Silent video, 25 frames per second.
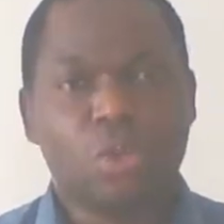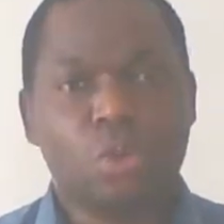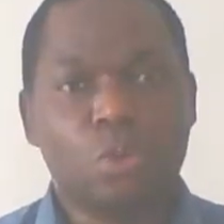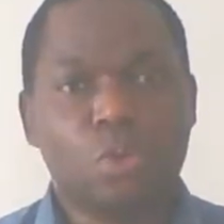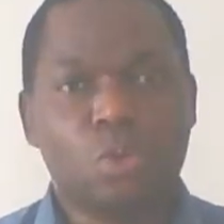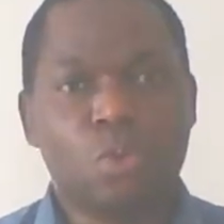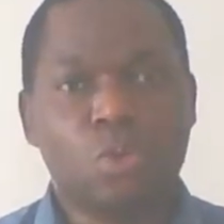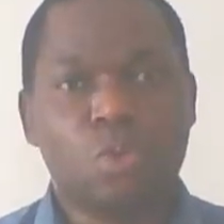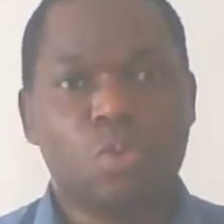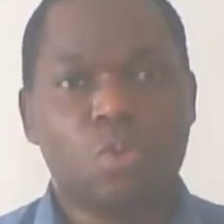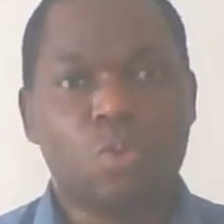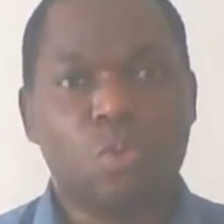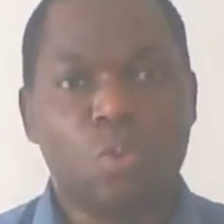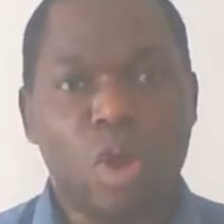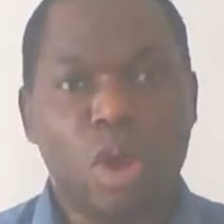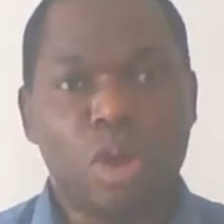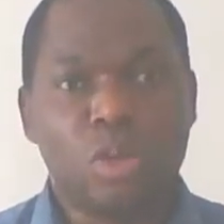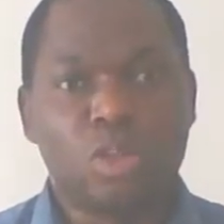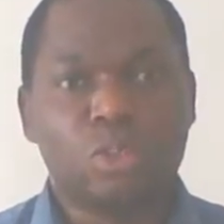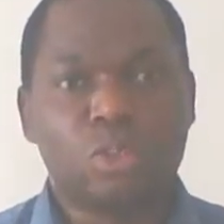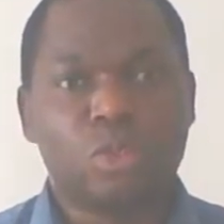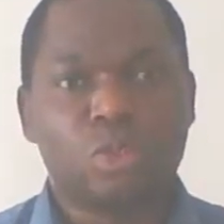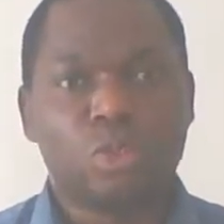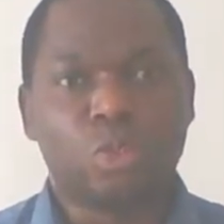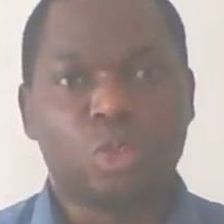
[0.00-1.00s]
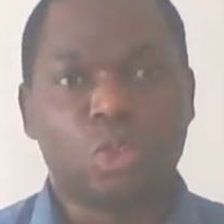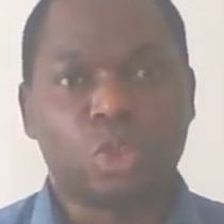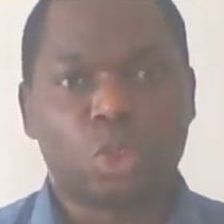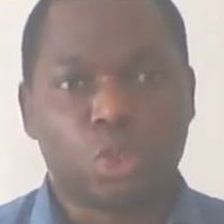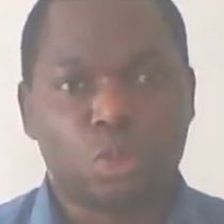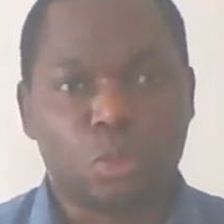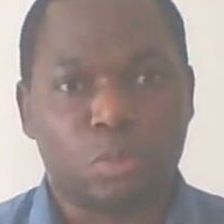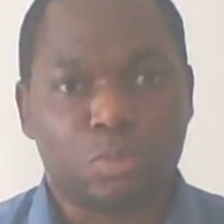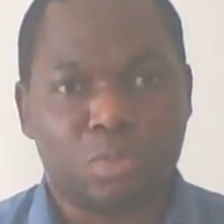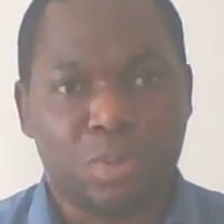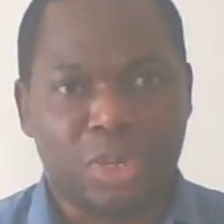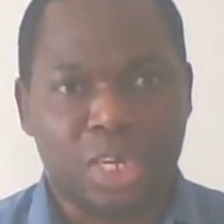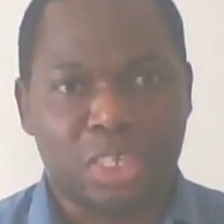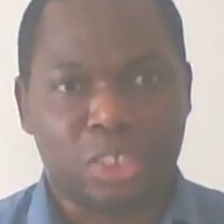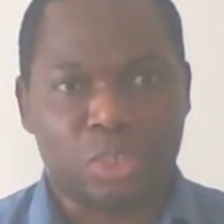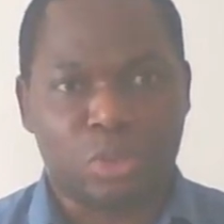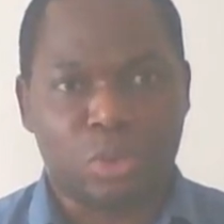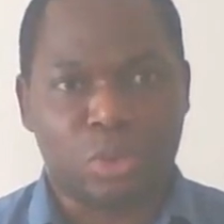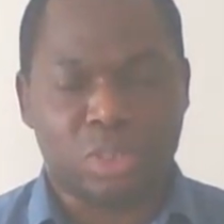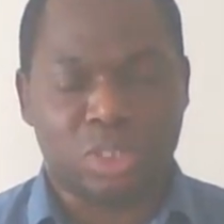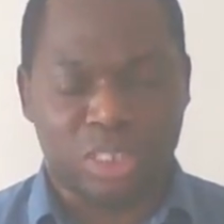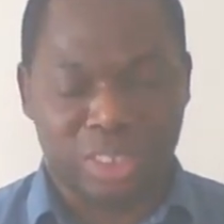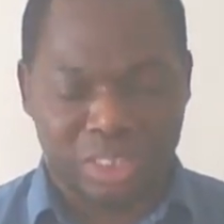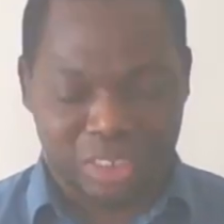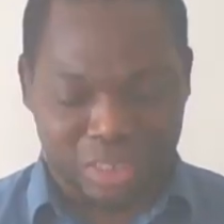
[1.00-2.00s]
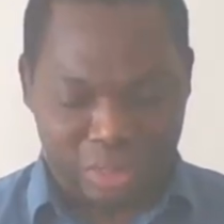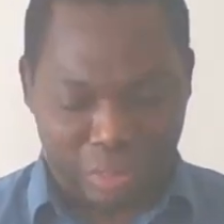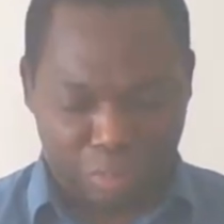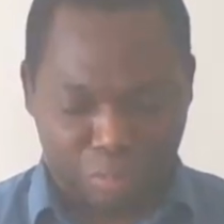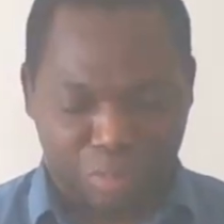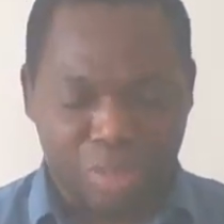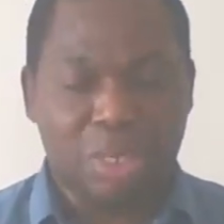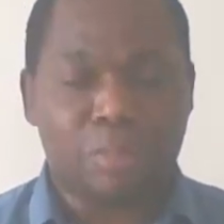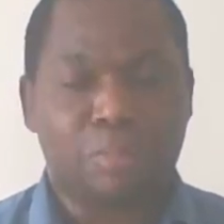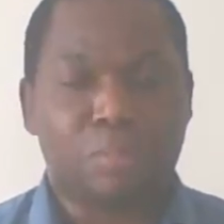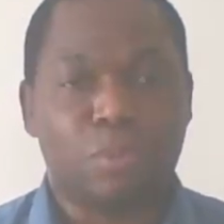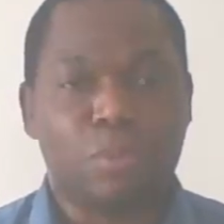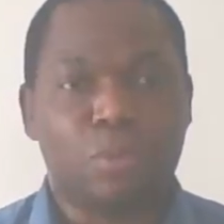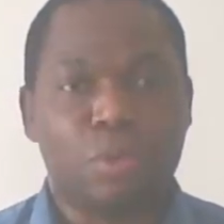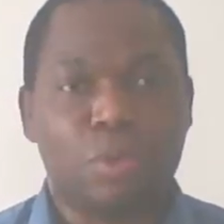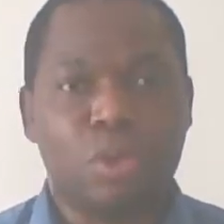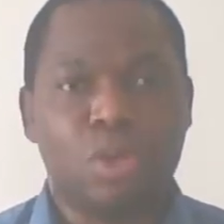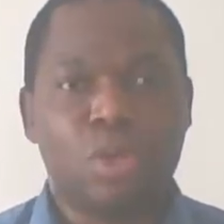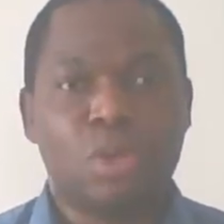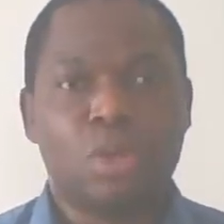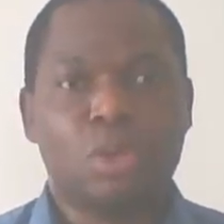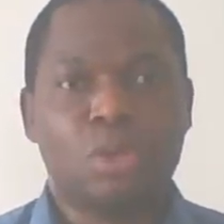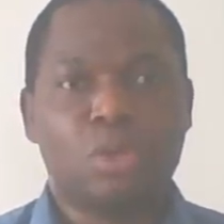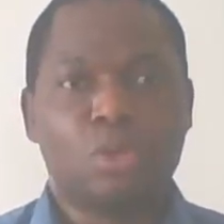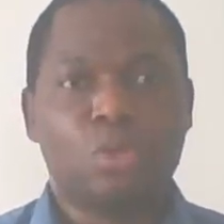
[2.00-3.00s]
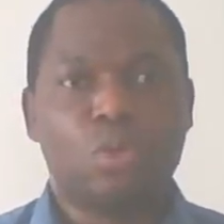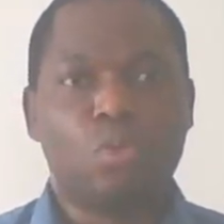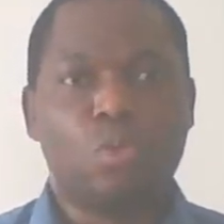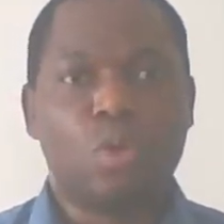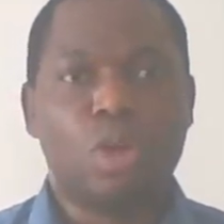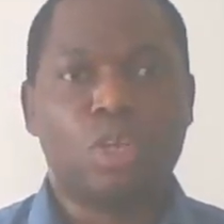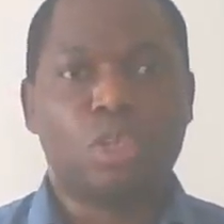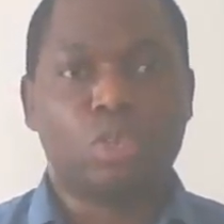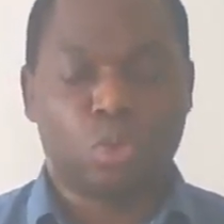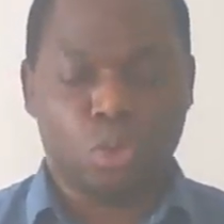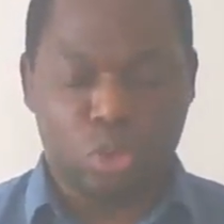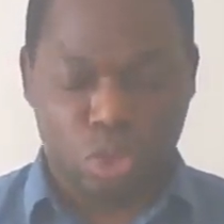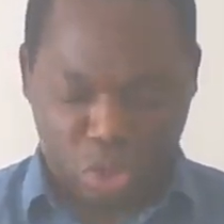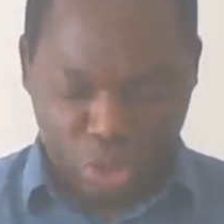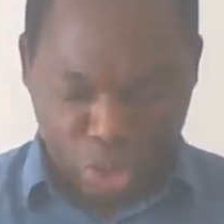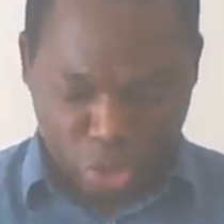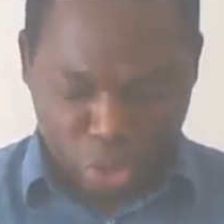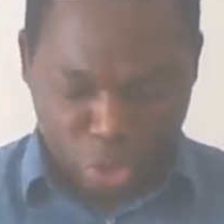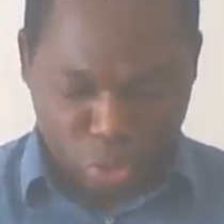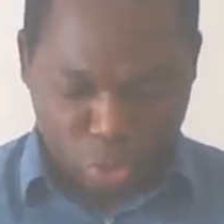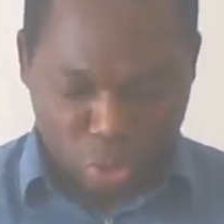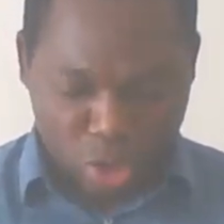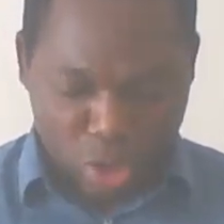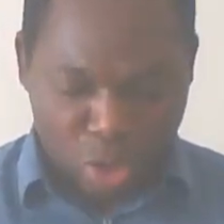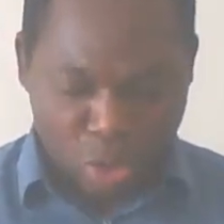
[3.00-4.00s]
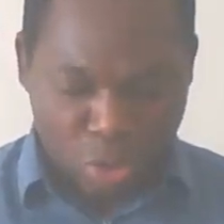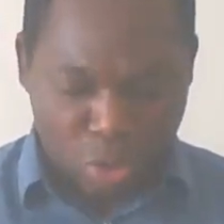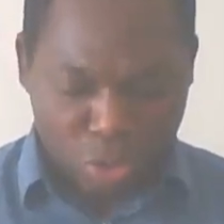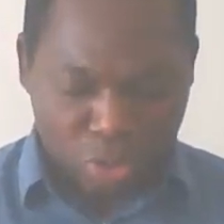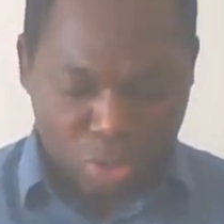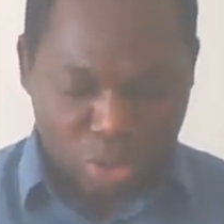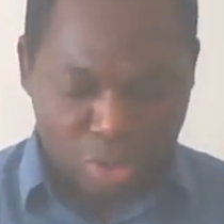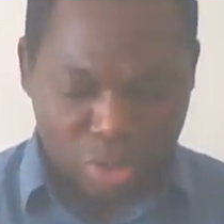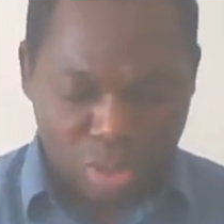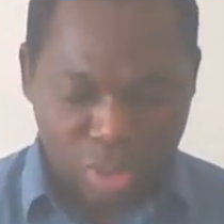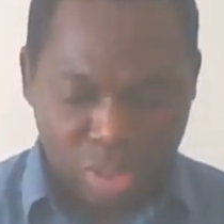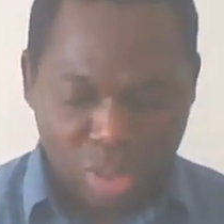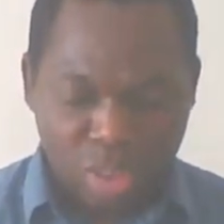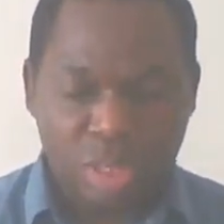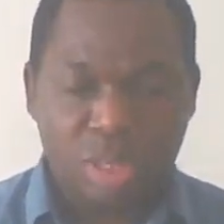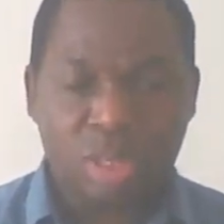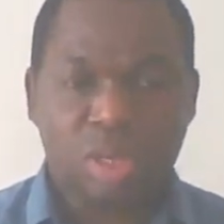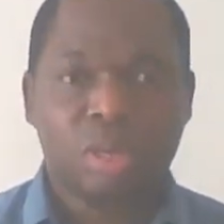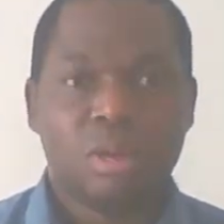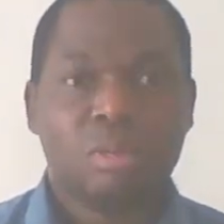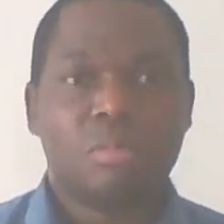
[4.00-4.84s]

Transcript: You want to suppress us as a people. You want to destroy us.